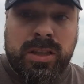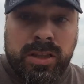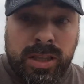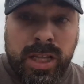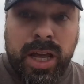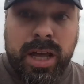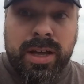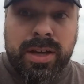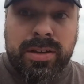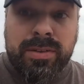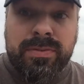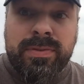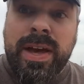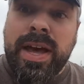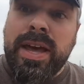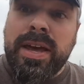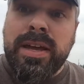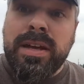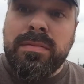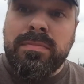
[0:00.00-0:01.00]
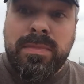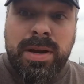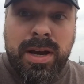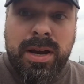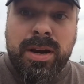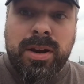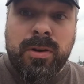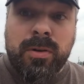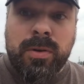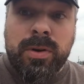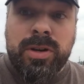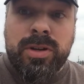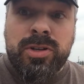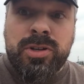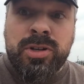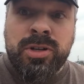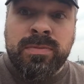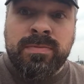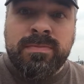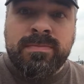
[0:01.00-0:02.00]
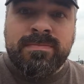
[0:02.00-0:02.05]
Love and Marriage.